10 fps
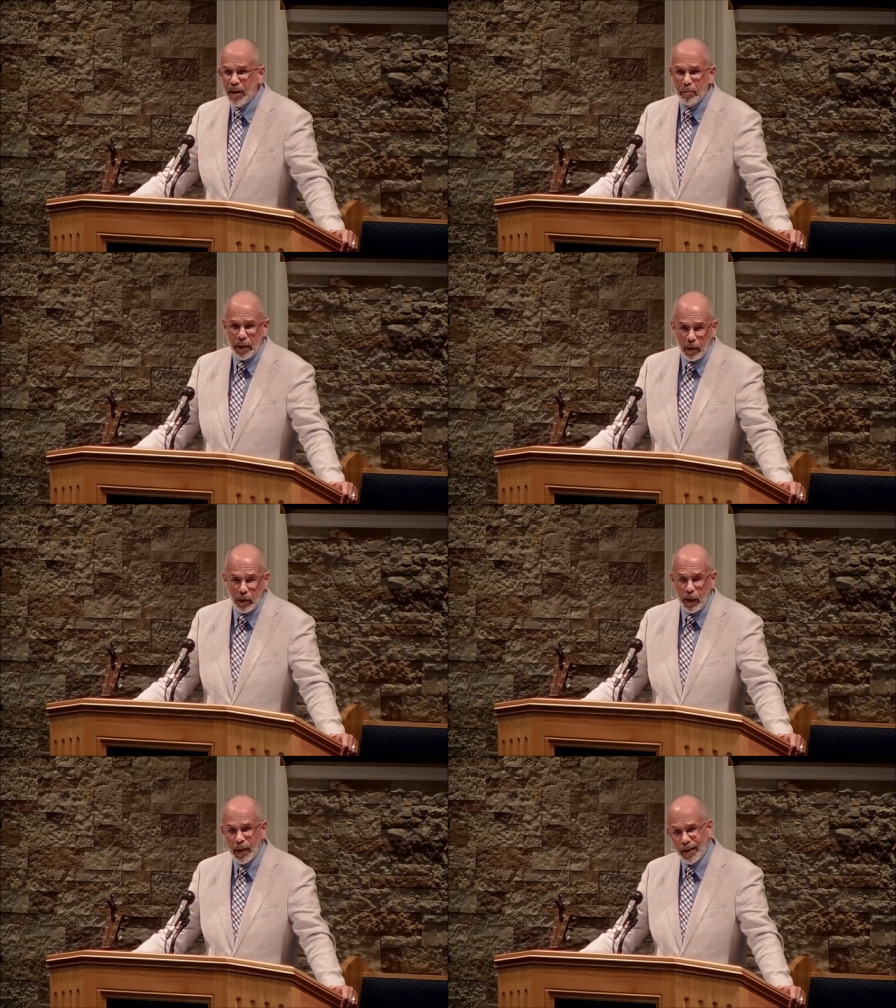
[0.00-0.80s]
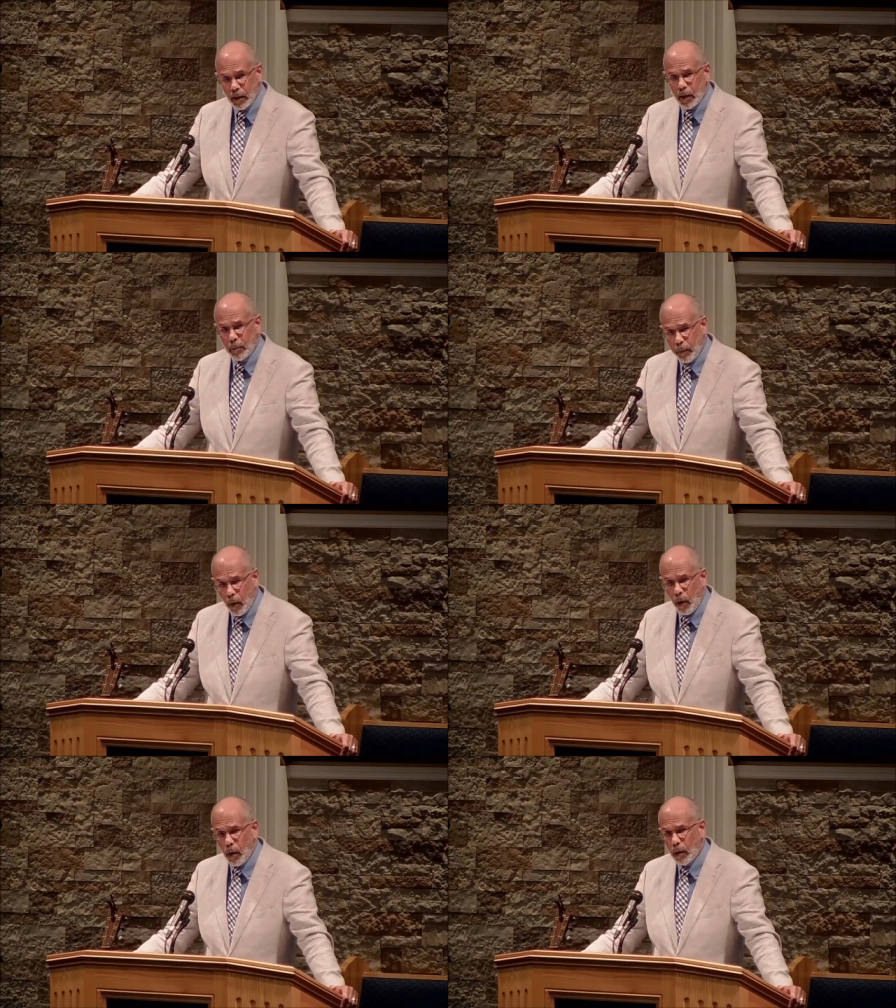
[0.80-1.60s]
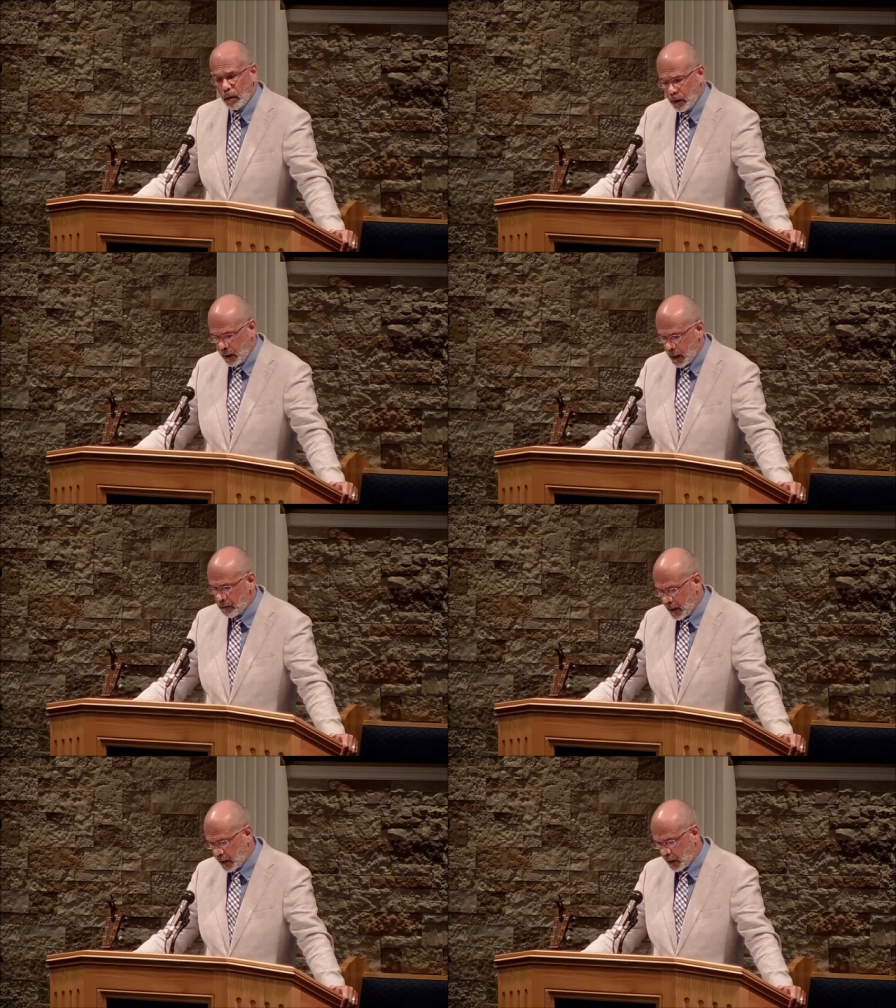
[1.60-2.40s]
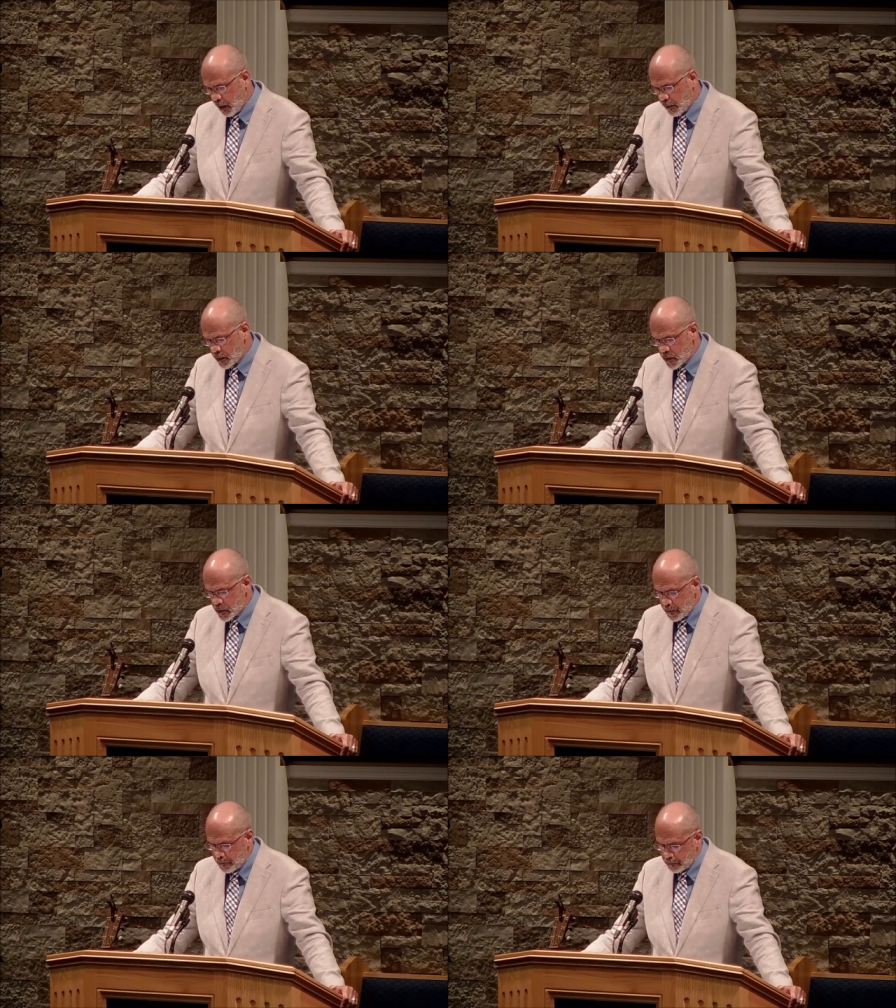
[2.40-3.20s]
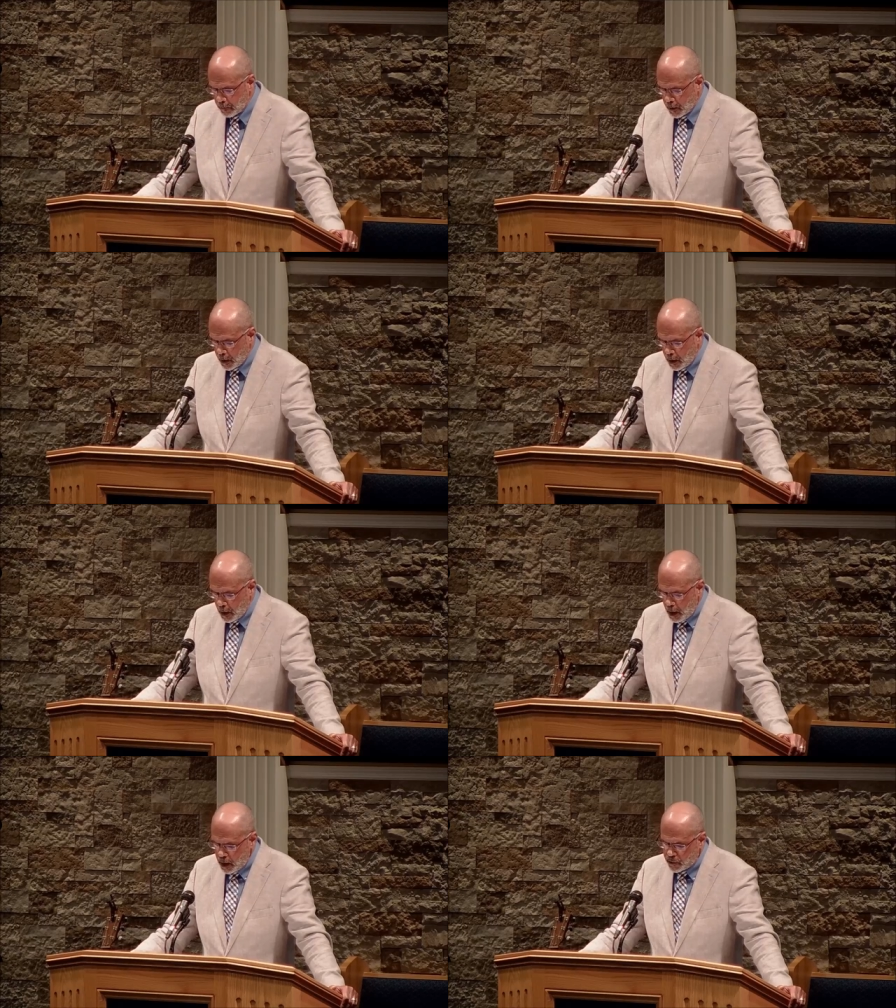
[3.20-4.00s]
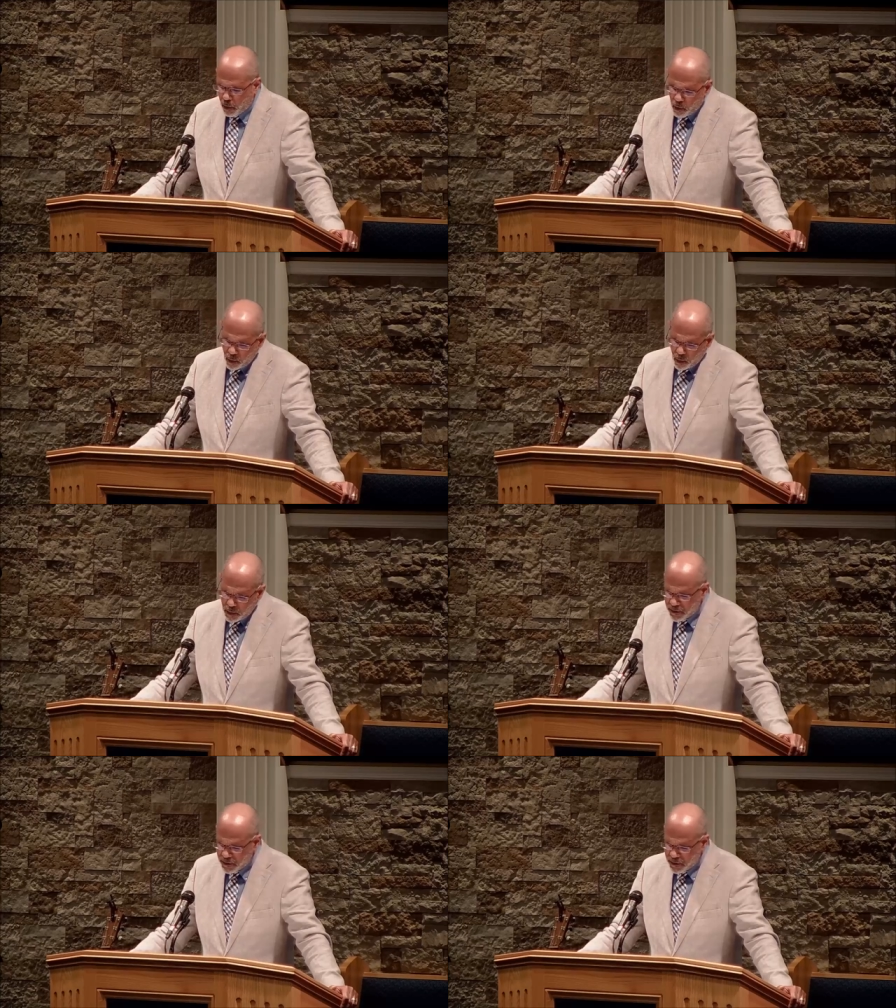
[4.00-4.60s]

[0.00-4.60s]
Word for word: Peter and killing Paul and many others. So, was